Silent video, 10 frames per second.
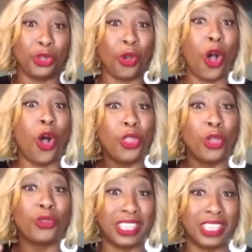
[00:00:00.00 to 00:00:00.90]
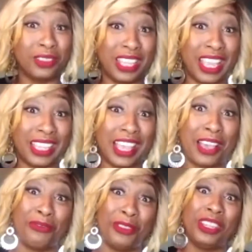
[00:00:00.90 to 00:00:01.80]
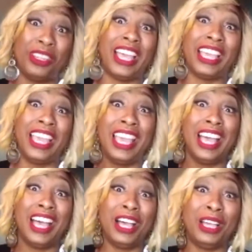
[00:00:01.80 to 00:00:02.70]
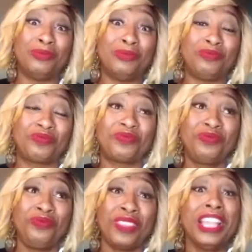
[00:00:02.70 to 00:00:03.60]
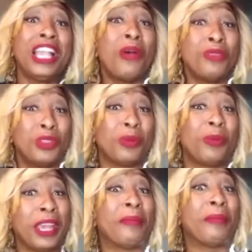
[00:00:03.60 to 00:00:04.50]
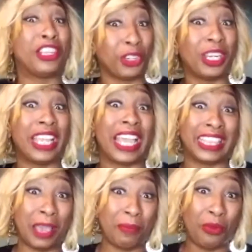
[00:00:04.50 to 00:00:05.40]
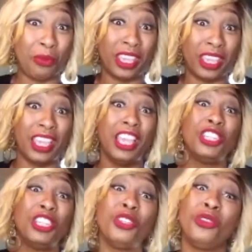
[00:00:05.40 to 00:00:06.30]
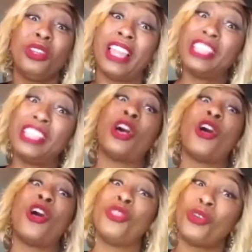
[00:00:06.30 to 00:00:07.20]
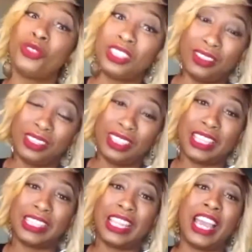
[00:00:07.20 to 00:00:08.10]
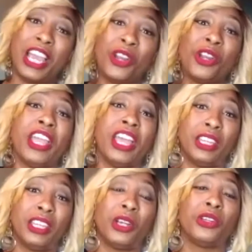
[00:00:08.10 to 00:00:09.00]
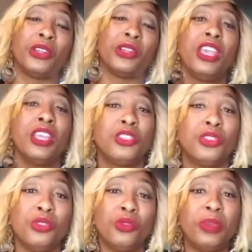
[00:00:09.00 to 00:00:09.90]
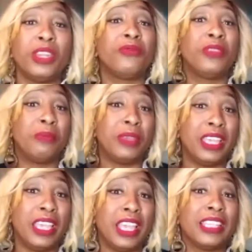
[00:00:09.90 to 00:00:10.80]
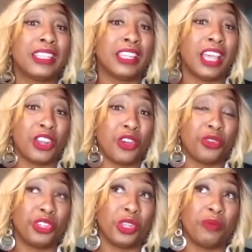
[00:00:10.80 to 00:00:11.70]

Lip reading: So all those skill sets, I feel like um, God was preparing my journey at that point to utilize all those skill sets that I had learned to benefit me in salon ownership.